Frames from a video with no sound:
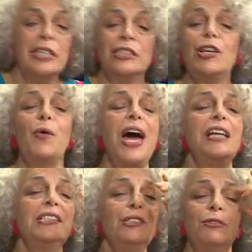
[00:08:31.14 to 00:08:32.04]
So
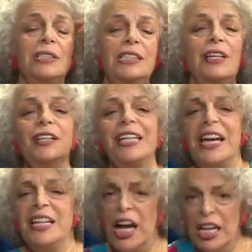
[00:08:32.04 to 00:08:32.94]
as a result,
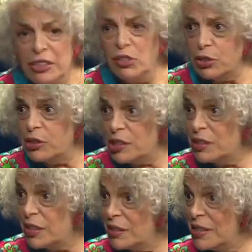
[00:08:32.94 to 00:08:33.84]
I
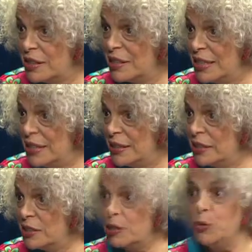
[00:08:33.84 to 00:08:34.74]
understudied the
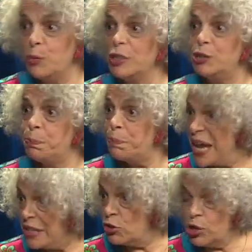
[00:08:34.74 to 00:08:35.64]
niece, who was
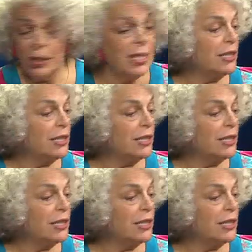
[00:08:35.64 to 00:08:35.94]
petulant,